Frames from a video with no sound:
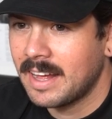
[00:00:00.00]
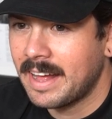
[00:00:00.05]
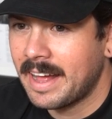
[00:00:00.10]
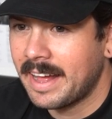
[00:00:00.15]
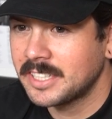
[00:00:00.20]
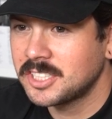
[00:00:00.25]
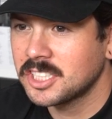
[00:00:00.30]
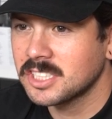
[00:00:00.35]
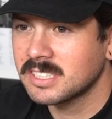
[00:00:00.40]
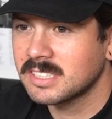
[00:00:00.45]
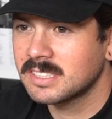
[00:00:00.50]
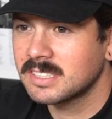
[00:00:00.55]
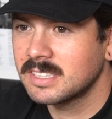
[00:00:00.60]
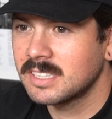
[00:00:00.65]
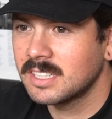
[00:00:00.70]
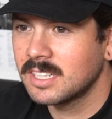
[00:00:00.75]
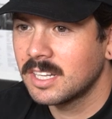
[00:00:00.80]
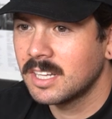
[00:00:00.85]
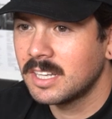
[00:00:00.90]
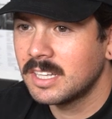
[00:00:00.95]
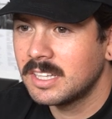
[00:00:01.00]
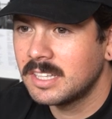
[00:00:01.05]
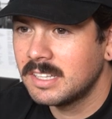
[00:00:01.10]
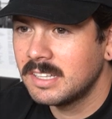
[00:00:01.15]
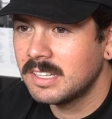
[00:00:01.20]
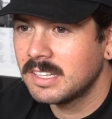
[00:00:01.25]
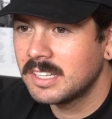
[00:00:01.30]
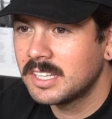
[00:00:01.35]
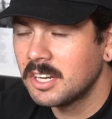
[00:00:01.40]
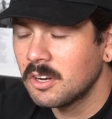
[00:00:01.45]
I just...
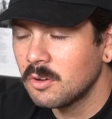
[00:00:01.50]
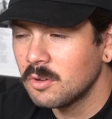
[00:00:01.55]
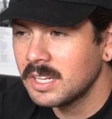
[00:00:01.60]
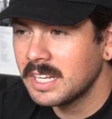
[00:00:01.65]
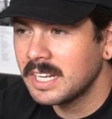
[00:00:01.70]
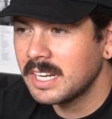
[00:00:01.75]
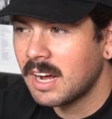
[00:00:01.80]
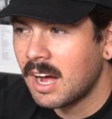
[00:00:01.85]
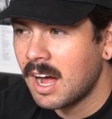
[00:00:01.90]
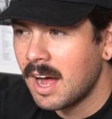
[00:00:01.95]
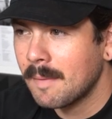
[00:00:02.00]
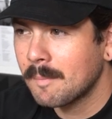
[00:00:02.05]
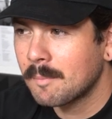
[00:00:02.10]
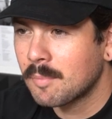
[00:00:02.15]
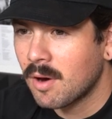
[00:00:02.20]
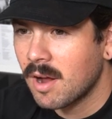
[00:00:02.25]
The only hot